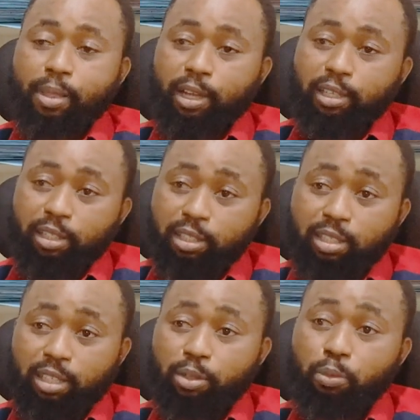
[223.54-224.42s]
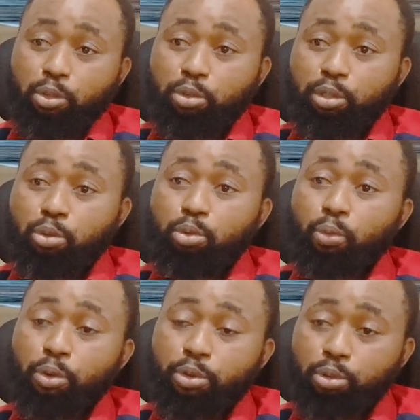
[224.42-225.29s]
And then these are what you need to do.
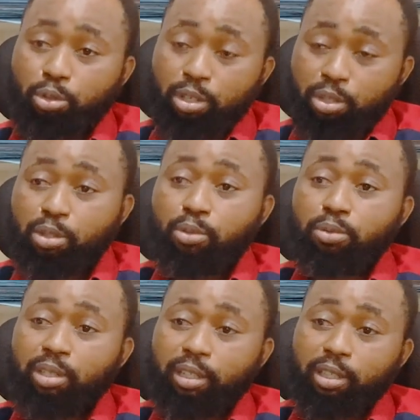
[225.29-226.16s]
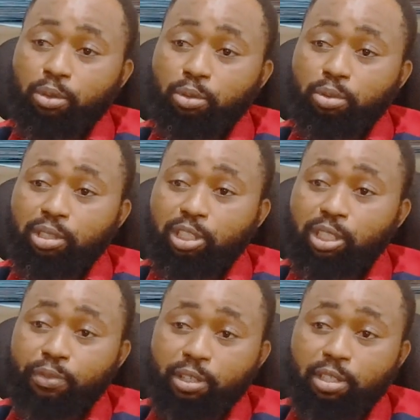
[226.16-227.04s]
When you trace it to it, and then you go to the
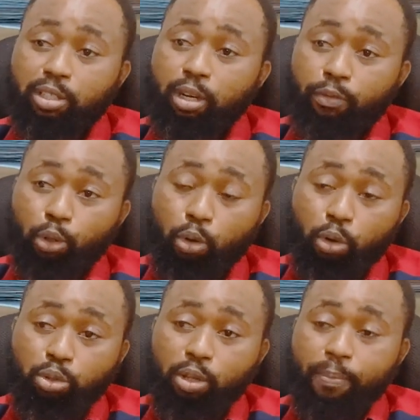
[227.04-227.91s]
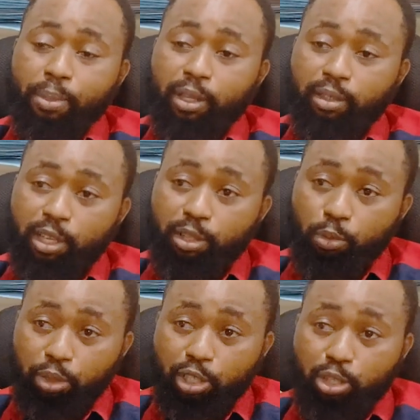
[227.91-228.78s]
chief registrar of the court, and
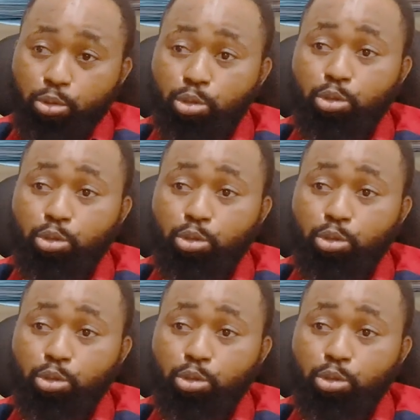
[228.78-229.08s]
then with the suit